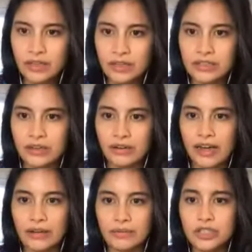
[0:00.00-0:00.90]
So
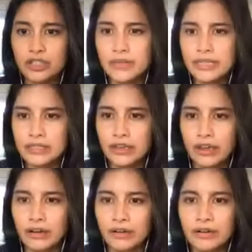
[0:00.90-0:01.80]
um, two weeks
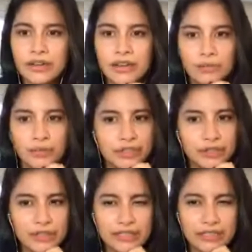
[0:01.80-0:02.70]
ago,
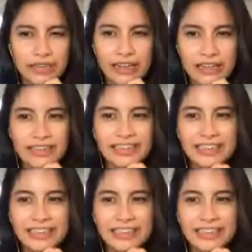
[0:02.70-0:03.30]
Pratyusha